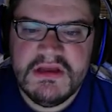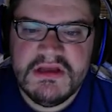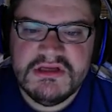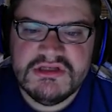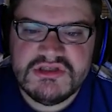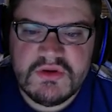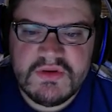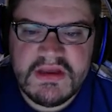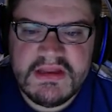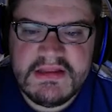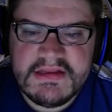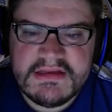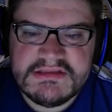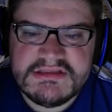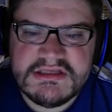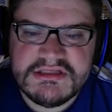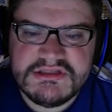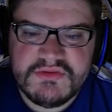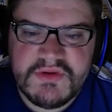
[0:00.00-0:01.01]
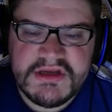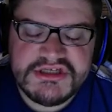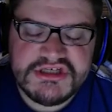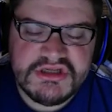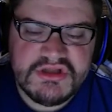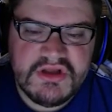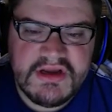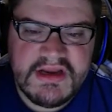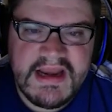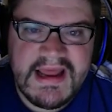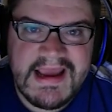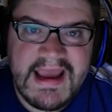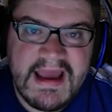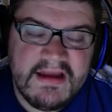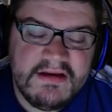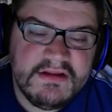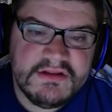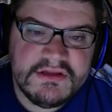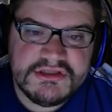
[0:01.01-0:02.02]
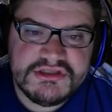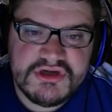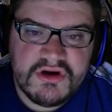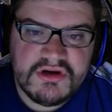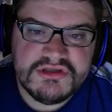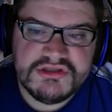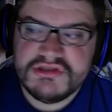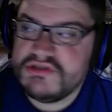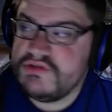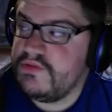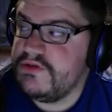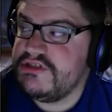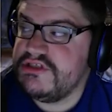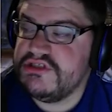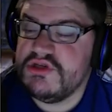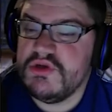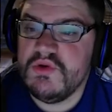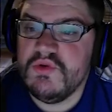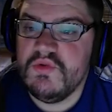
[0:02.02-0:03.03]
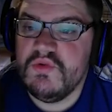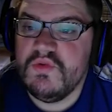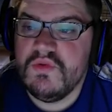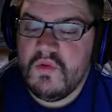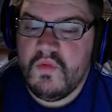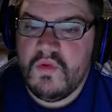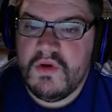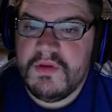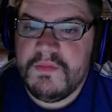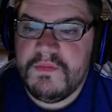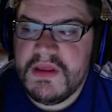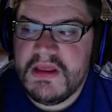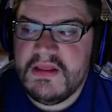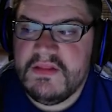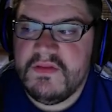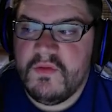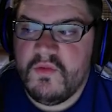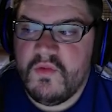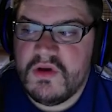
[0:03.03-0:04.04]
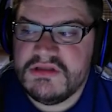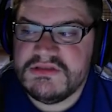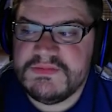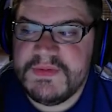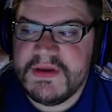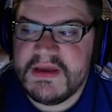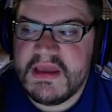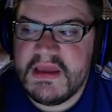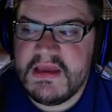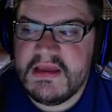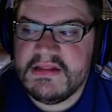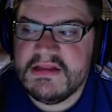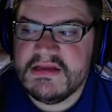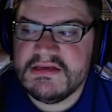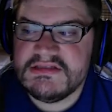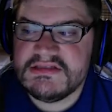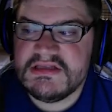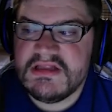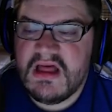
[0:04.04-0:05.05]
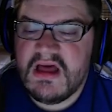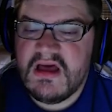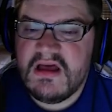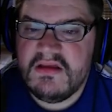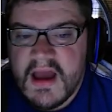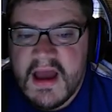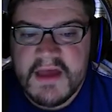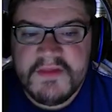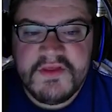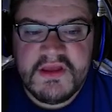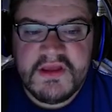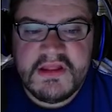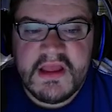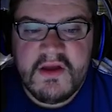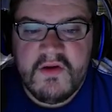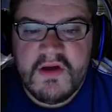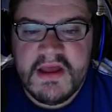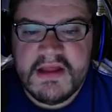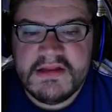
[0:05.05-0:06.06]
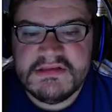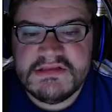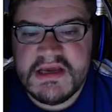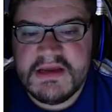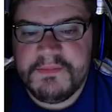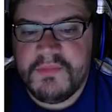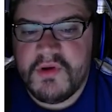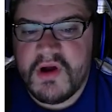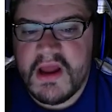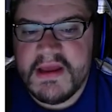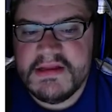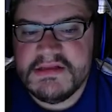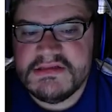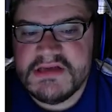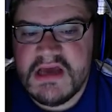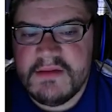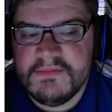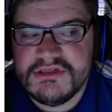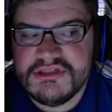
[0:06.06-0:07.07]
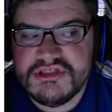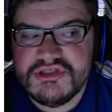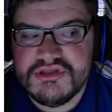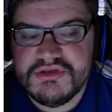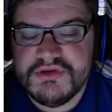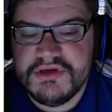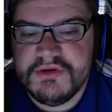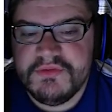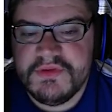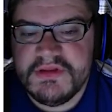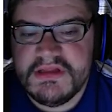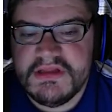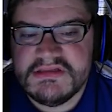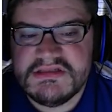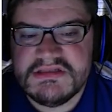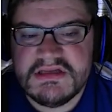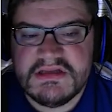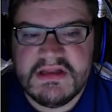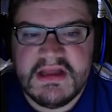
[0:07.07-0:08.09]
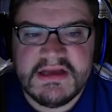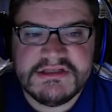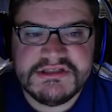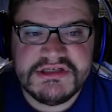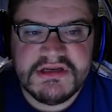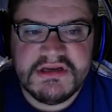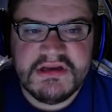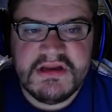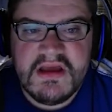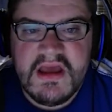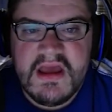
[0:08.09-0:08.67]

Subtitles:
So in this situation, looking at kind of the Chargers, which is who would be the ones picking in this slot, I think they go ahead and take Brian Thomas Jr. with this selection.